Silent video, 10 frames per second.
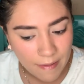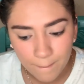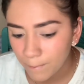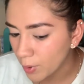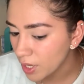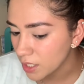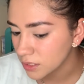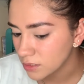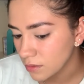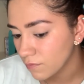But
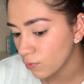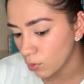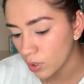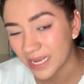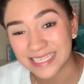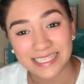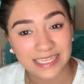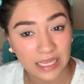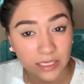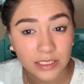for a
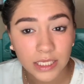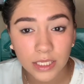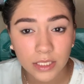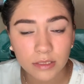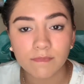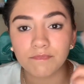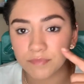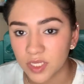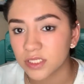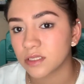skin tint,
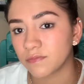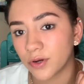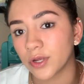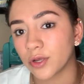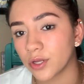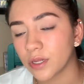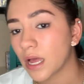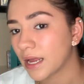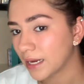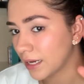this is very
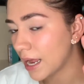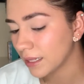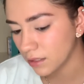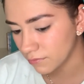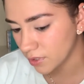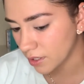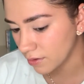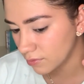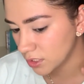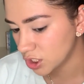good. I love the
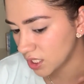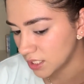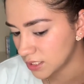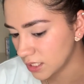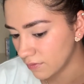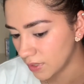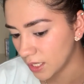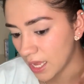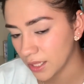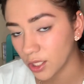coverage that it's giving
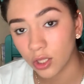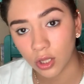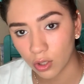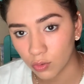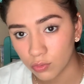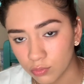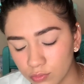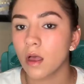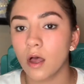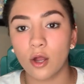and the glow.
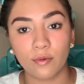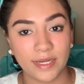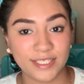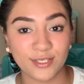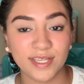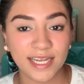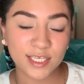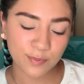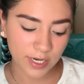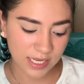Alright, so the next
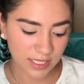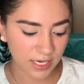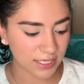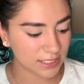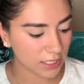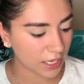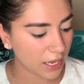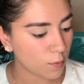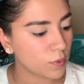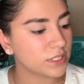product that I did
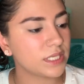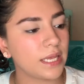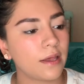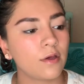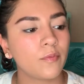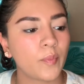get was the e.l.f.